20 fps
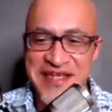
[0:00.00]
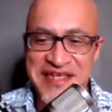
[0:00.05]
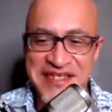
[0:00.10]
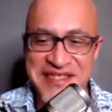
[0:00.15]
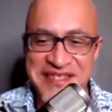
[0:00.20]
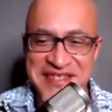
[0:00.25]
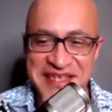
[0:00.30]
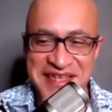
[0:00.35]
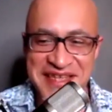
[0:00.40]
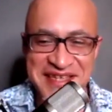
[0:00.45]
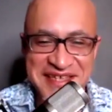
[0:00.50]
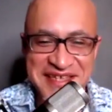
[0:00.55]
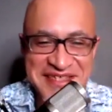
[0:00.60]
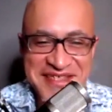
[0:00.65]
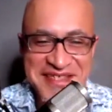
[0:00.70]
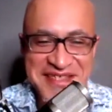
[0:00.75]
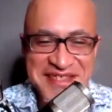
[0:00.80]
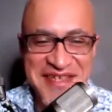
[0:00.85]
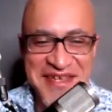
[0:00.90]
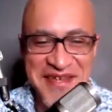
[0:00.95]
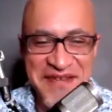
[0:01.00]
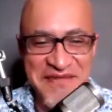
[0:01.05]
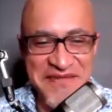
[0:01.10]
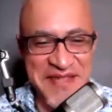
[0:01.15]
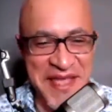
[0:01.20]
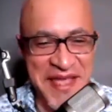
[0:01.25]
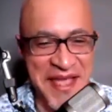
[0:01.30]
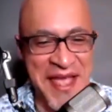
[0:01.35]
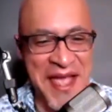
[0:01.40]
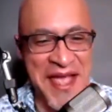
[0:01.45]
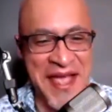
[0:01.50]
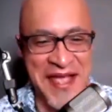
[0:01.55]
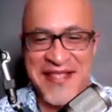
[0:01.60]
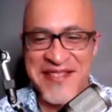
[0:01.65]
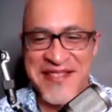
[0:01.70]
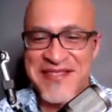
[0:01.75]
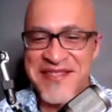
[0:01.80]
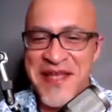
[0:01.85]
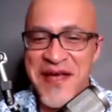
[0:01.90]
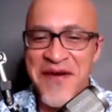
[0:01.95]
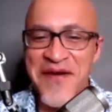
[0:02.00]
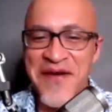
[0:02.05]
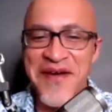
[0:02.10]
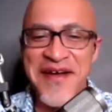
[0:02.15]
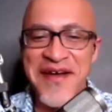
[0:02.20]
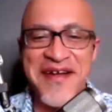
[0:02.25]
I say? It's a gift. So.